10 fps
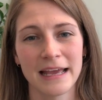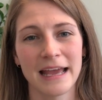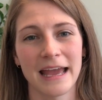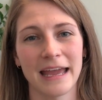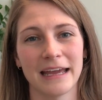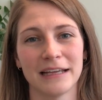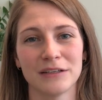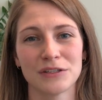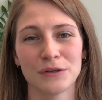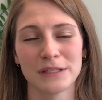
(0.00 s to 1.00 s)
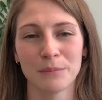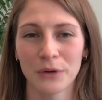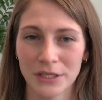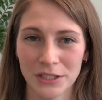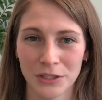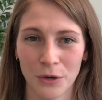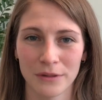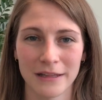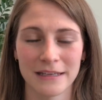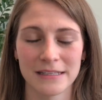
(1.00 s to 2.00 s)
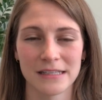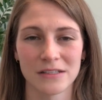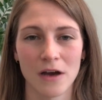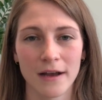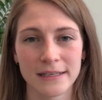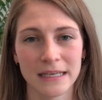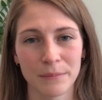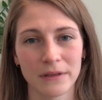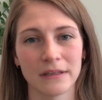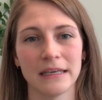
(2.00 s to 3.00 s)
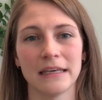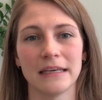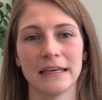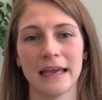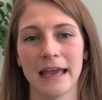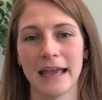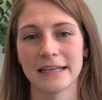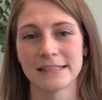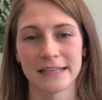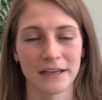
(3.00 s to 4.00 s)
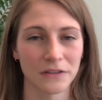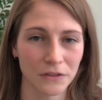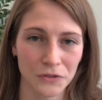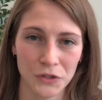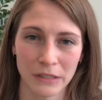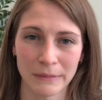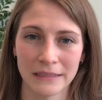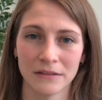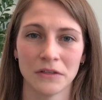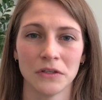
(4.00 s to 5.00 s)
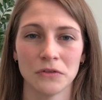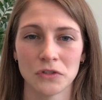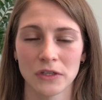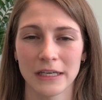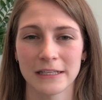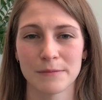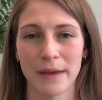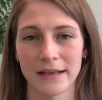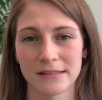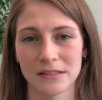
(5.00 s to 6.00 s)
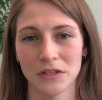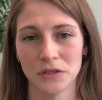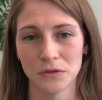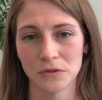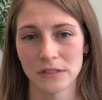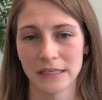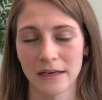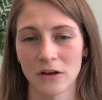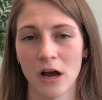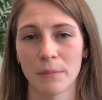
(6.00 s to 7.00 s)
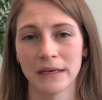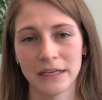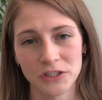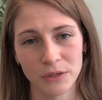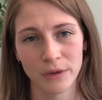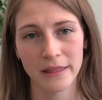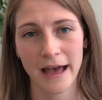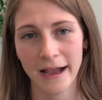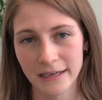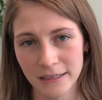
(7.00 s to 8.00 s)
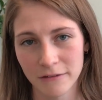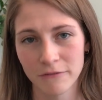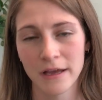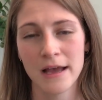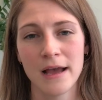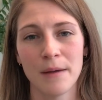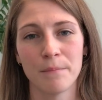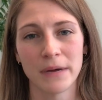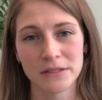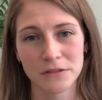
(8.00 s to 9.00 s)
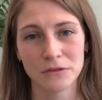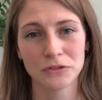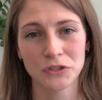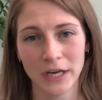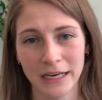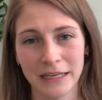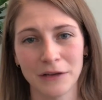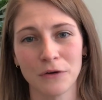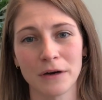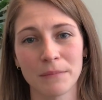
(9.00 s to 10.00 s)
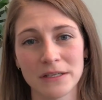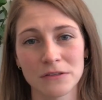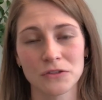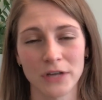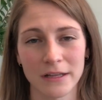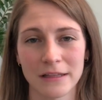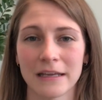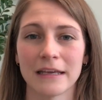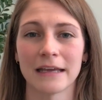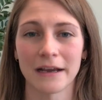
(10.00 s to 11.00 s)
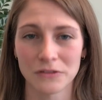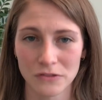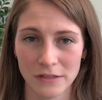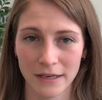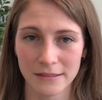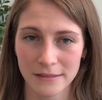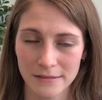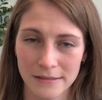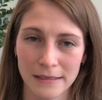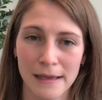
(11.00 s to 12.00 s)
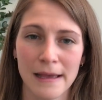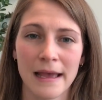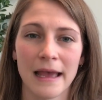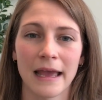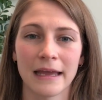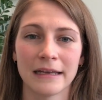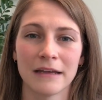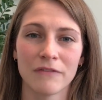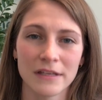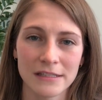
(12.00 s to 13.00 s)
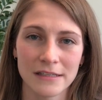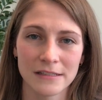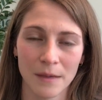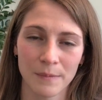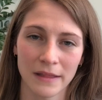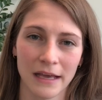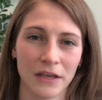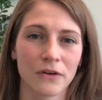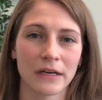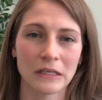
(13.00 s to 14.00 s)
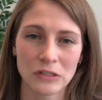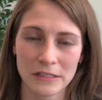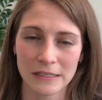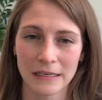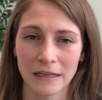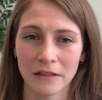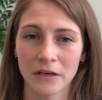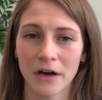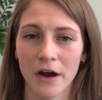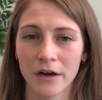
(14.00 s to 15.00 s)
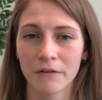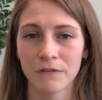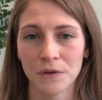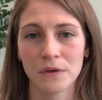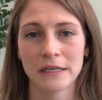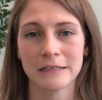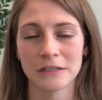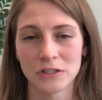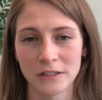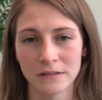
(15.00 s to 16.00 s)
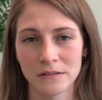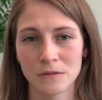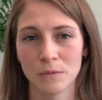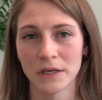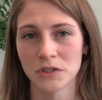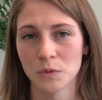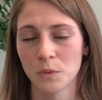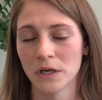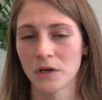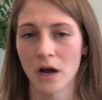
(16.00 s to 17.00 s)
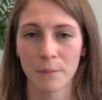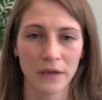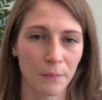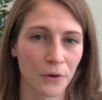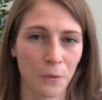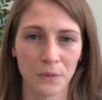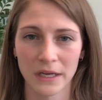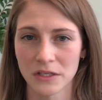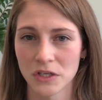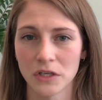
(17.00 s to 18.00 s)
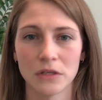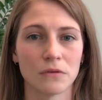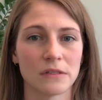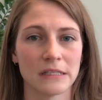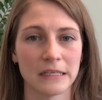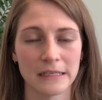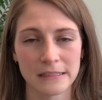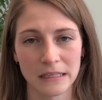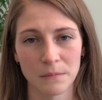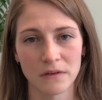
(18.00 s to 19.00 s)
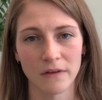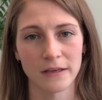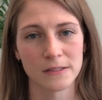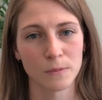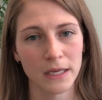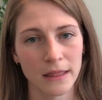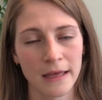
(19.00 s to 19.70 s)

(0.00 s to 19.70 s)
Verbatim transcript: And so it's important to note that this is not typically a standalone treatment. Usually it's best used in combination with active muscle training or muscle strengthening exercises. And if this is something that you're interested in, there are a few conditions which would not be appropriate to use the E-stim device with.